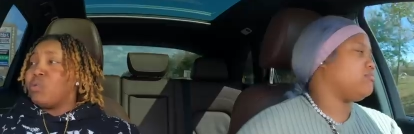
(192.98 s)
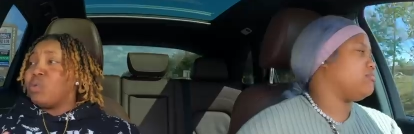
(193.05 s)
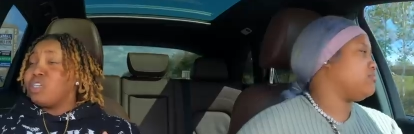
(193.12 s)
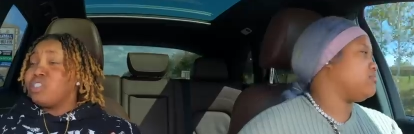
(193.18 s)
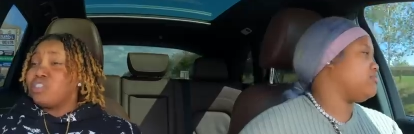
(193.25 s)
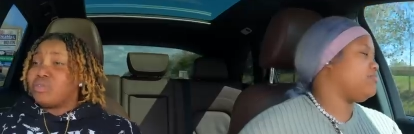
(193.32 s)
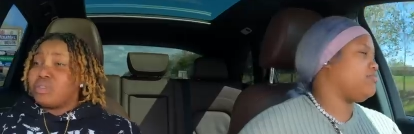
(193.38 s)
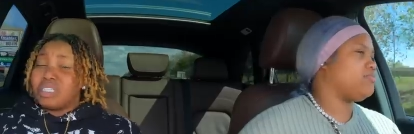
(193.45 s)

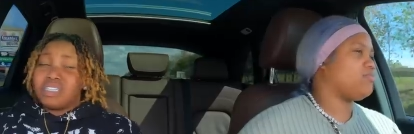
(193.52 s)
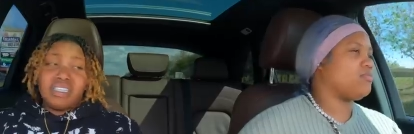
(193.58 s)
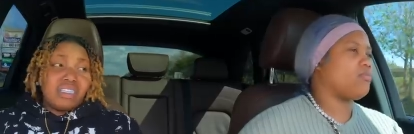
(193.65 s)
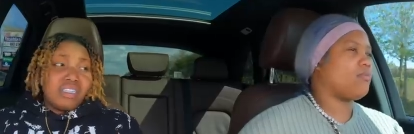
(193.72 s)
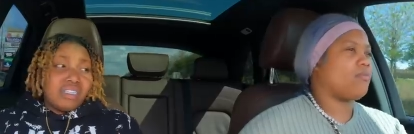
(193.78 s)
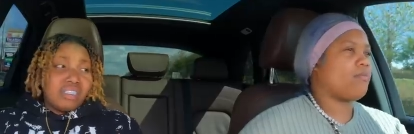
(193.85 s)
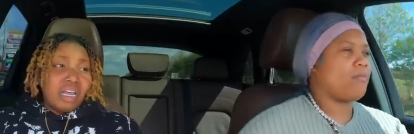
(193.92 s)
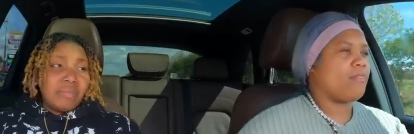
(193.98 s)
Speaker 1: wish you
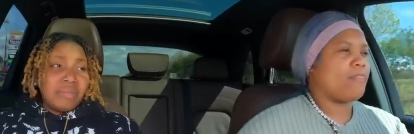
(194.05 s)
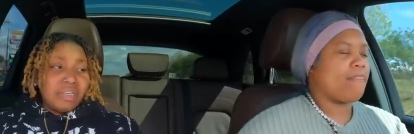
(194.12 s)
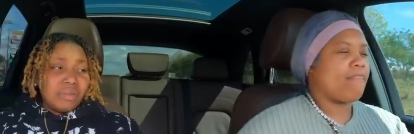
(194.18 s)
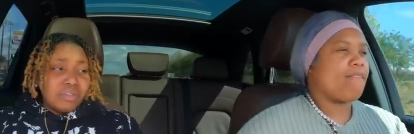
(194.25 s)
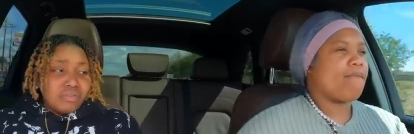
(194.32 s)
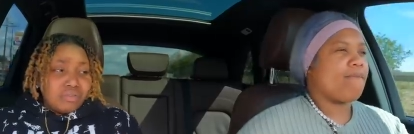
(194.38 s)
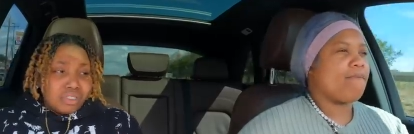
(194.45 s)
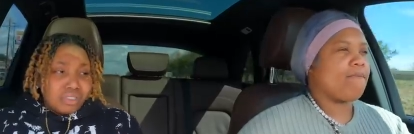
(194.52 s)
did. I mean,
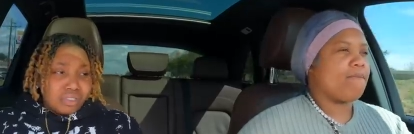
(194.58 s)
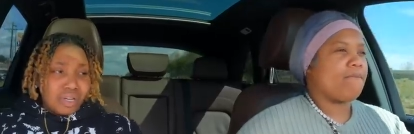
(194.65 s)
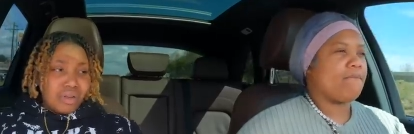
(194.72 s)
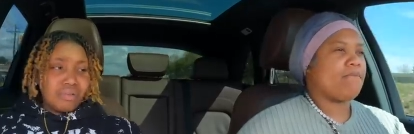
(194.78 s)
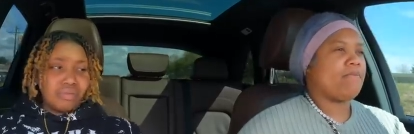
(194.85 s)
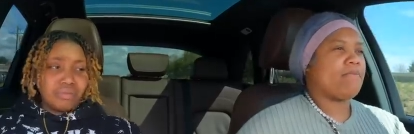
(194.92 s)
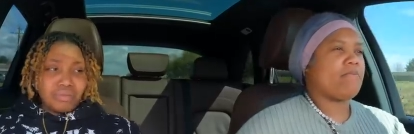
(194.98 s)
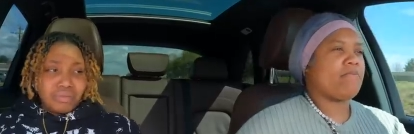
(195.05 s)
you just
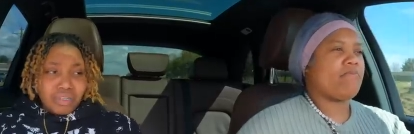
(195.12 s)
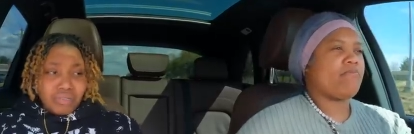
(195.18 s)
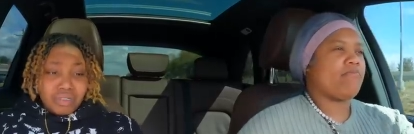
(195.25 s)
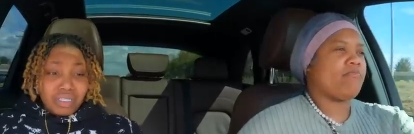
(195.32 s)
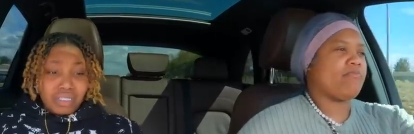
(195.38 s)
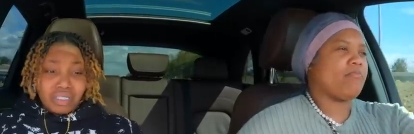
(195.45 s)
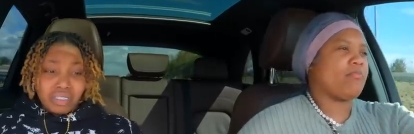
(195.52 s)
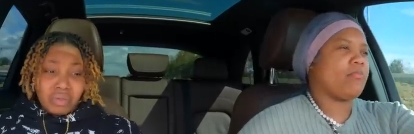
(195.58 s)
don't. You don't
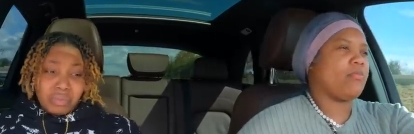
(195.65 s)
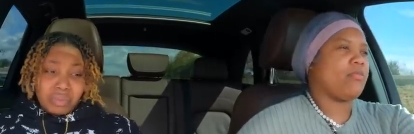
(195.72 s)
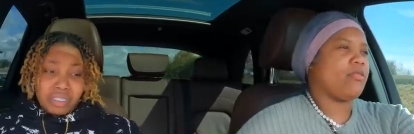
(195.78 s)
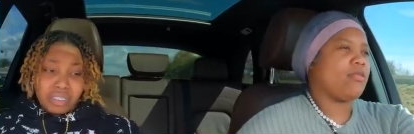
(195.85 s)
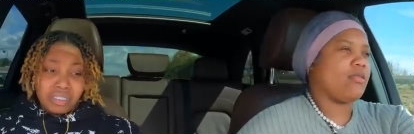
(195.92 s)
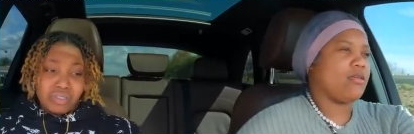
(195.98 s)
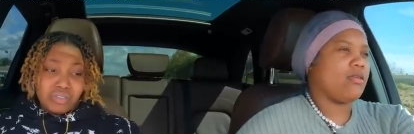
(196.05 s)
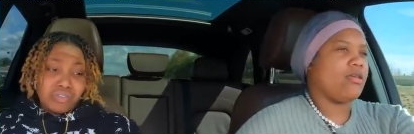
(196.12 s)
cook on
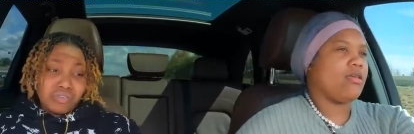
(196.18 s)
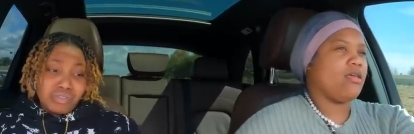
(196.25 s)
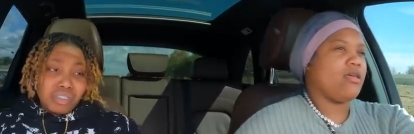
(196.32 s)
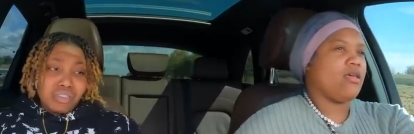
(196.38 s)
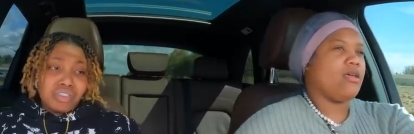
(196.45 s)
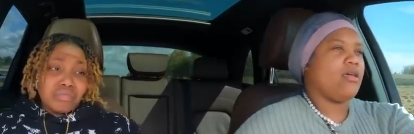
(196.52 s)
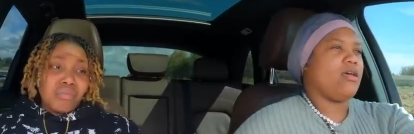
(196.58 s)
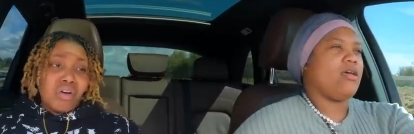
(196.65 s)
big dinners. You
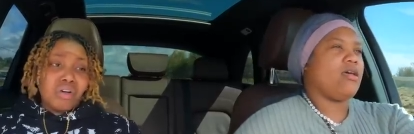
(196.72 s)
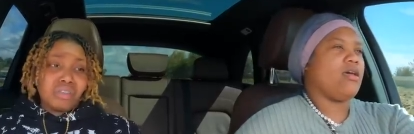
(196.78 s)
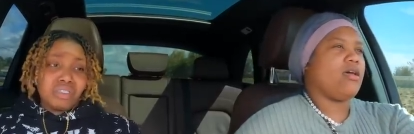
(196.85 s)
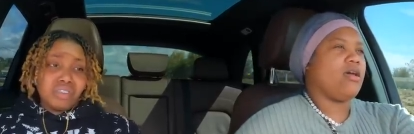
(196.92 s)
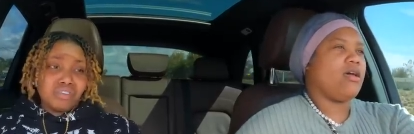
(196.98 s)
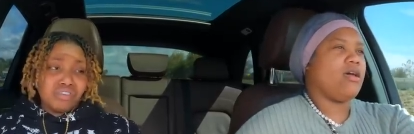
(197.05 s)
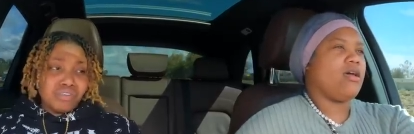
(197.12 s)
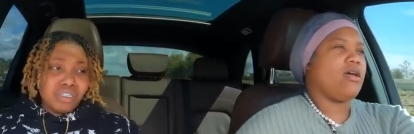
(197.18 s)
cook small
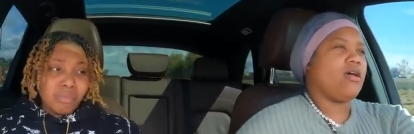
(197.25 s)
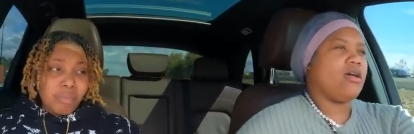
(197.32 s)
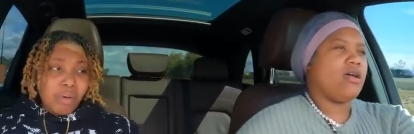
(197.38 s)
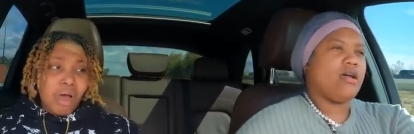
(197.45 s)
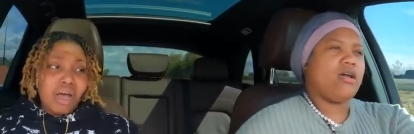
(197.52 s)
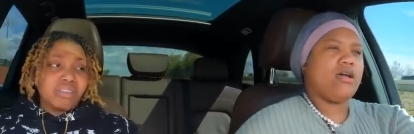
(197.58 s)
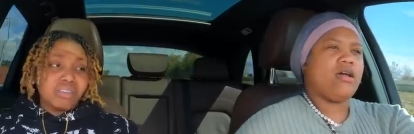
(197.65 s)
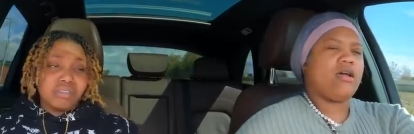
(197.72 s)
dinners. You cook
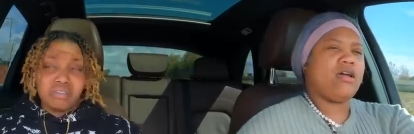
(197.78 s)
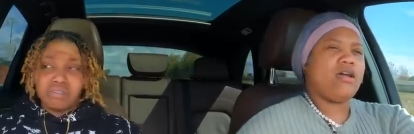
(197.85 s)
pasta.